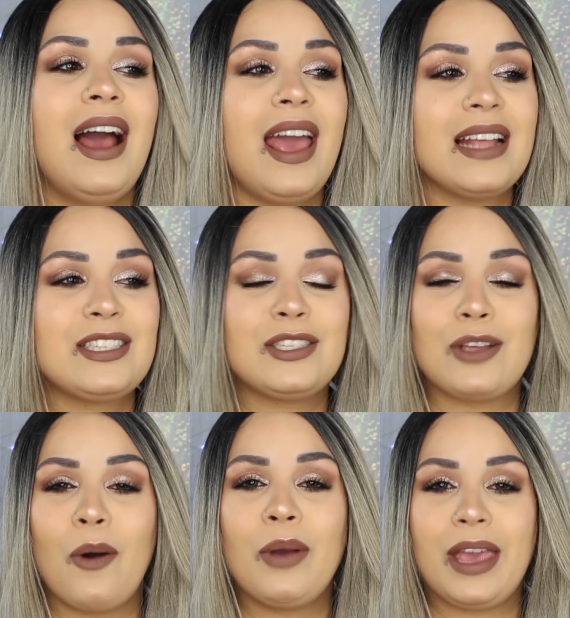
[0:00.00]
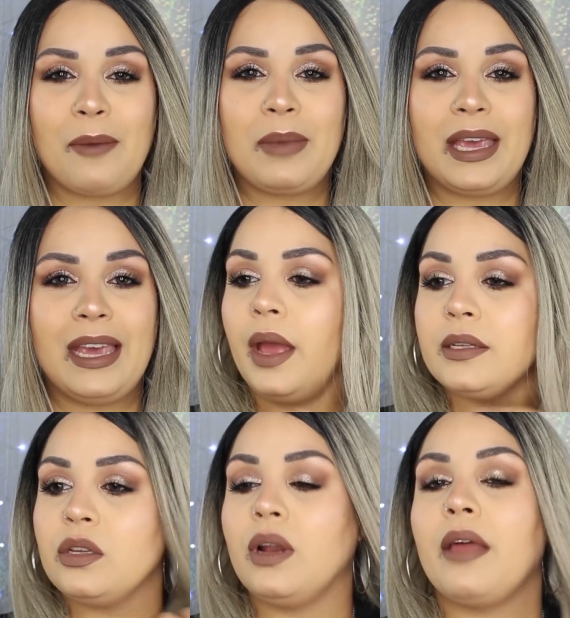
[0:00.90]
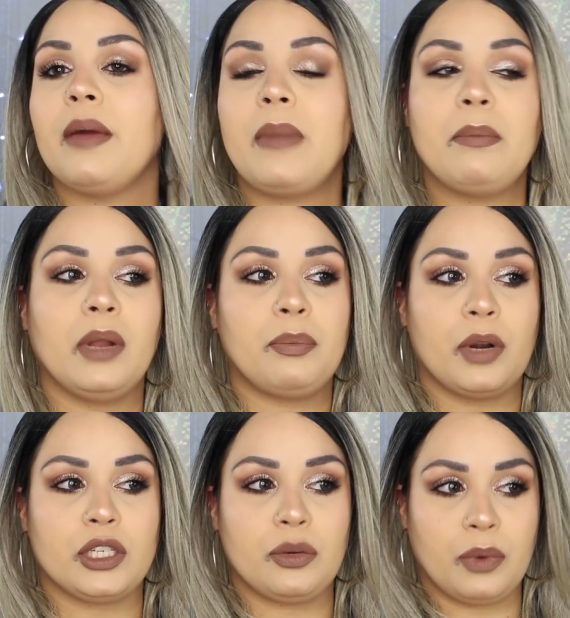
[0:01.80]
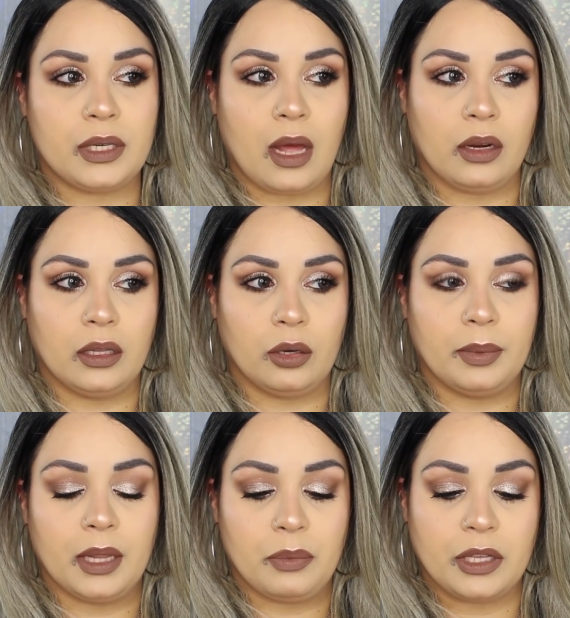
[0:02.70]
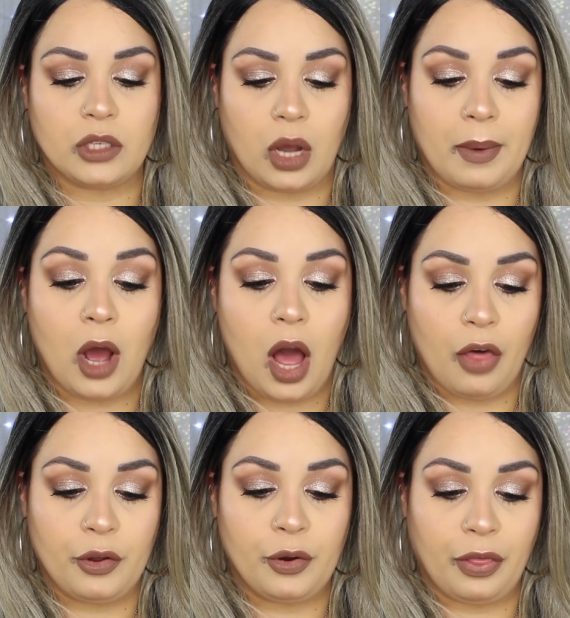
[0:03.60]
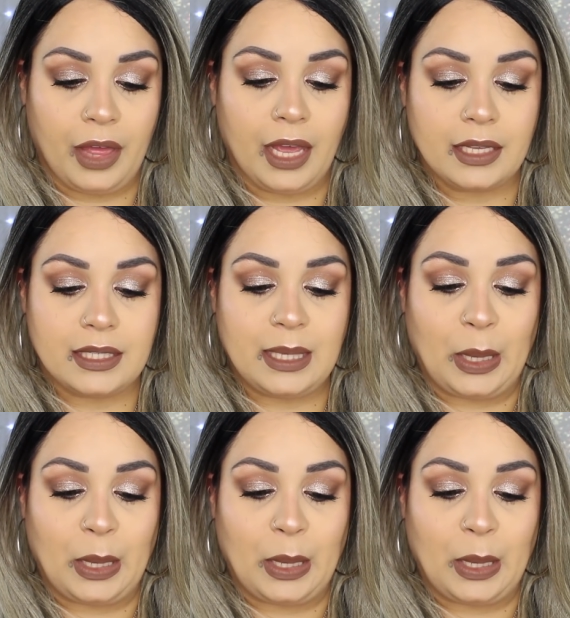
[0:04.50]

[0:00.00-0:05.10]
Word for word: it's so gimmicky. Okay, so now that my blood pressure went down a little bit, then we can talk about other things,